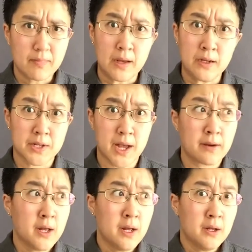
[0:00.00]
is
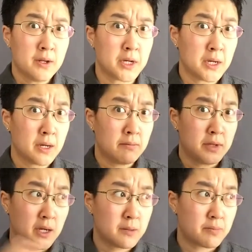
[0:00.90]
that the
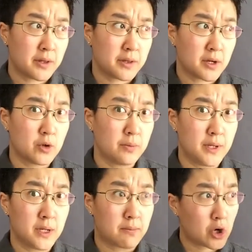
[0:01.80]
younger brother could be
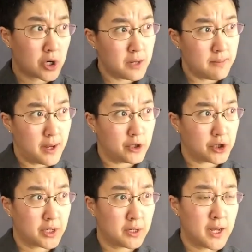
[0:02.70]
a marketing
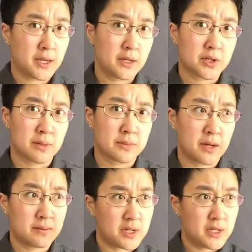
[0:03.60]
manager, and then
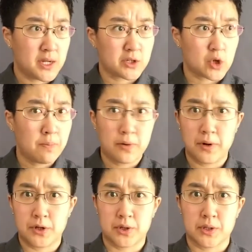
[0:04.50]
sometimes he does
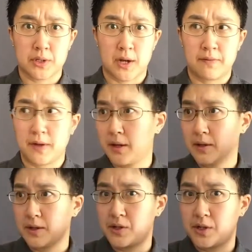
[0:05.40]
operation stuff, and then
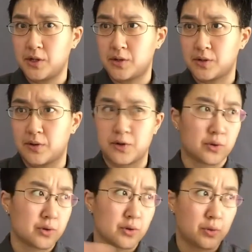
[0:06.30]
the sister is
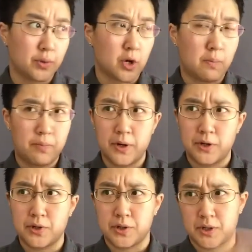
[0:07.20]
also doing
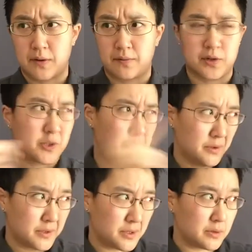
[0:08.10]
operation stuff,
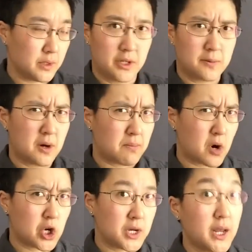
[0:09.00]
spills into a little bit of
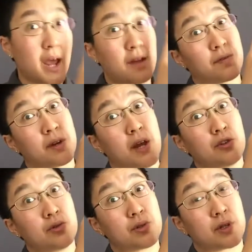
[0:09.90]
marketing and
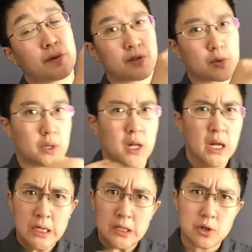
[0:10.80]
financial stuff as well.
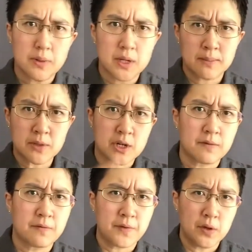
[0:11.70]
So it becomes
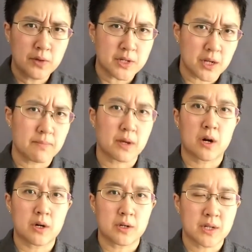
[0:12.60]
confusing
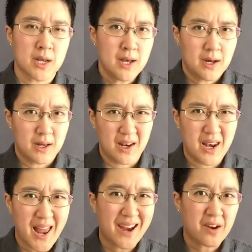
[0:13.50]
because a
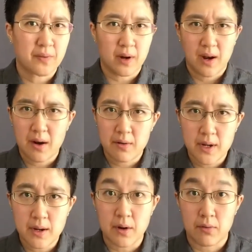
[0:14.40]
lack of
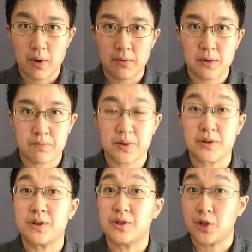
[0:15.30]
clarity around the
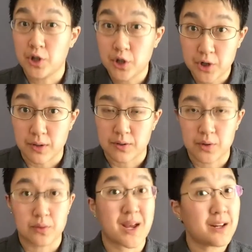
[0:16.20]
position. So
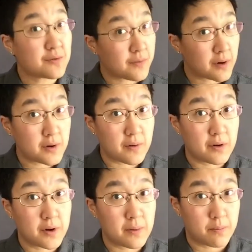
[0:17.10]
that's very,
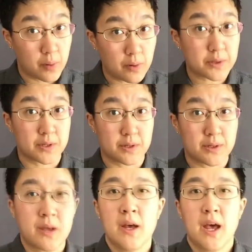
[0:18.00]
very
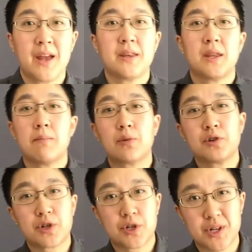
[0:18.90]
important. And number
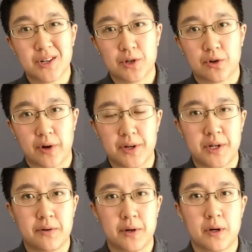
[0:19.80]
6
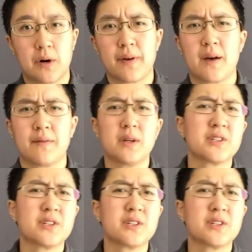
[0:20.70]
criteria of having a